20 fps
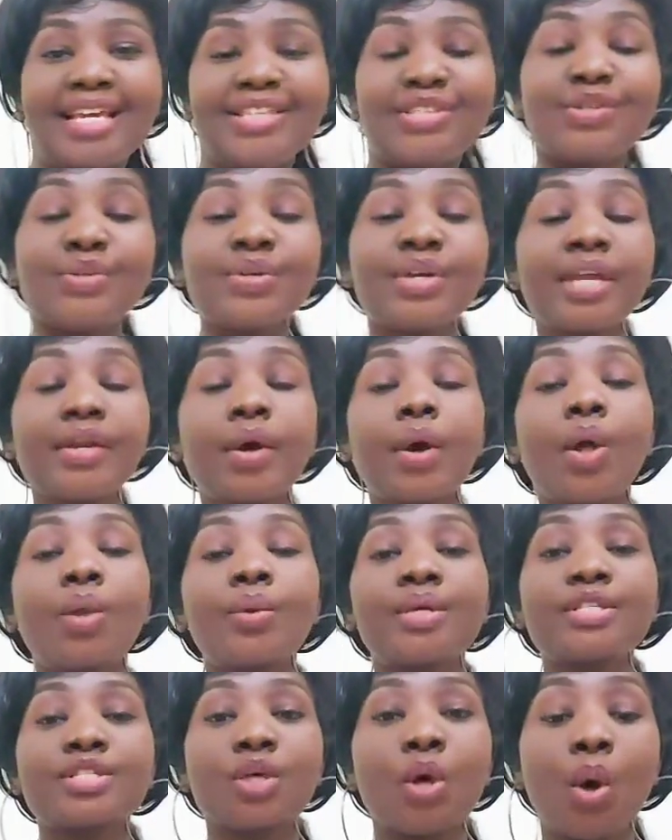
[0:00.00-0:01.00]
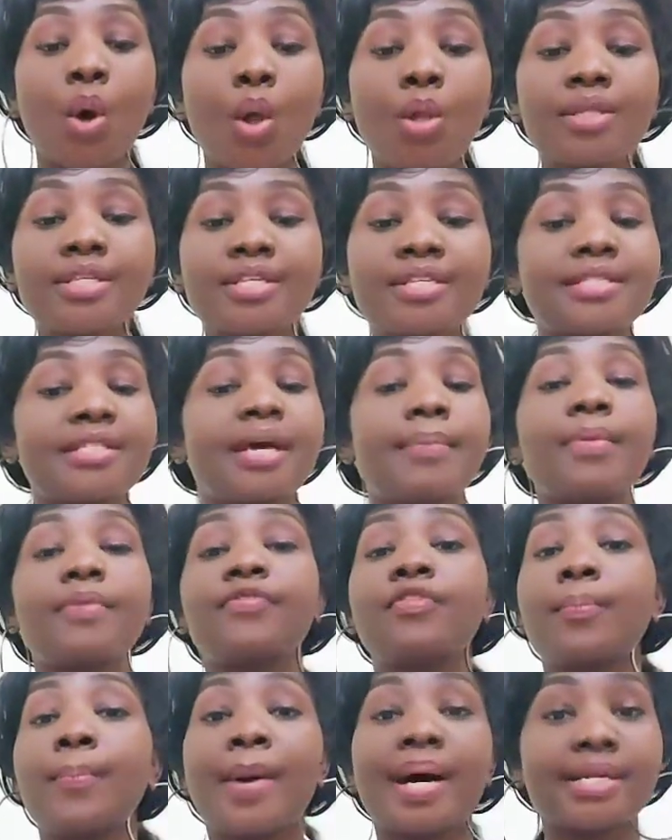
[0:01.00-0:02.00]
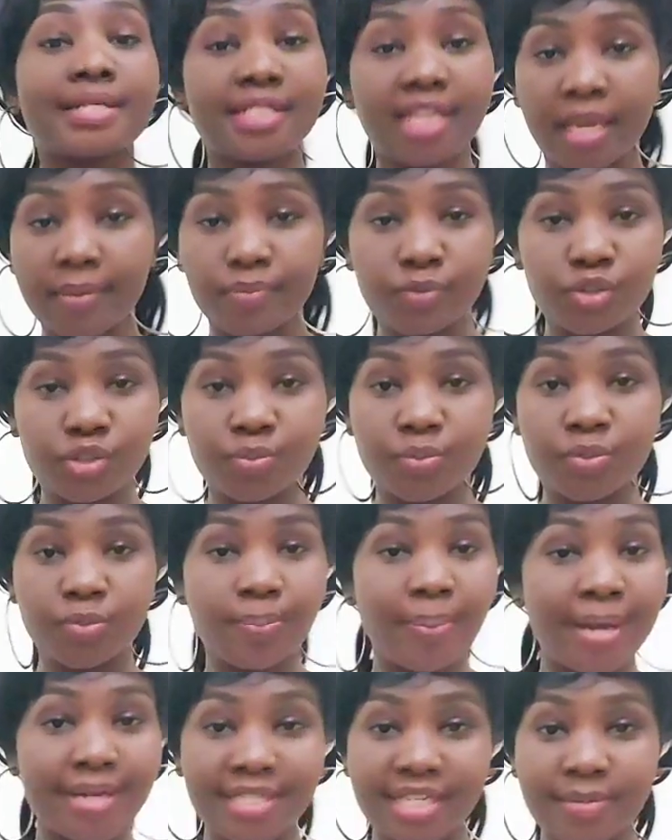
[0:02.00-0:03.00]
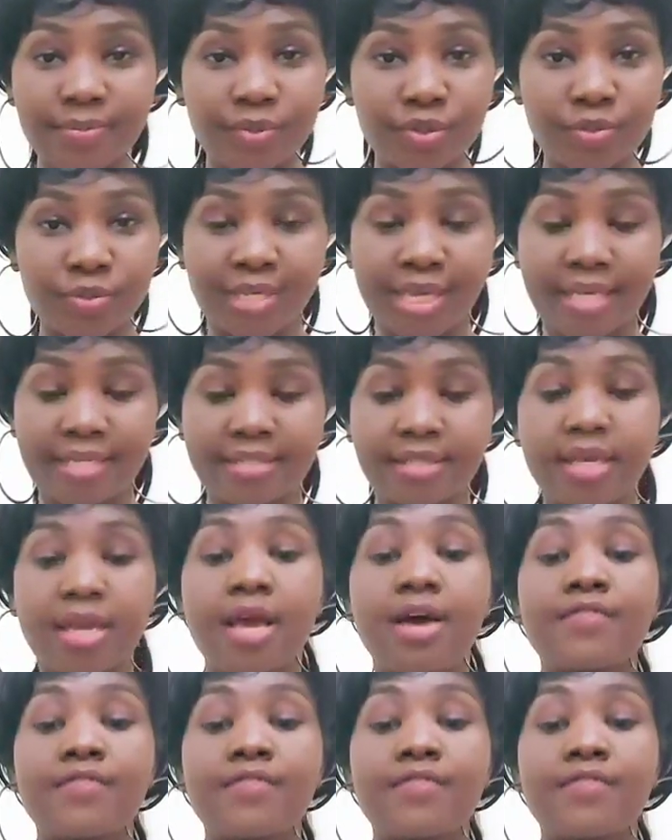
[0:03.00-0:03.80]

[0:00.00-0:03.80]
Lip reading: you can always call this number for part-time jobs. Part-time jobs, guys.